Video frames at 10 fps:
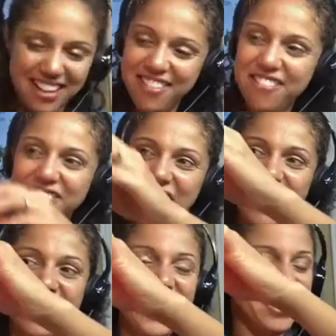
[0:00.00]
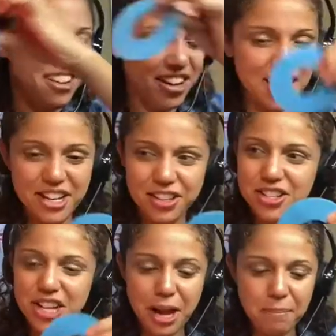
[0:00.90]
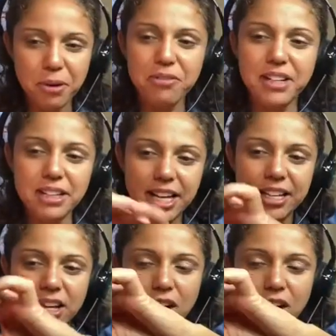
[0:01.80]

Very good. Good job. Perfect, Elaine.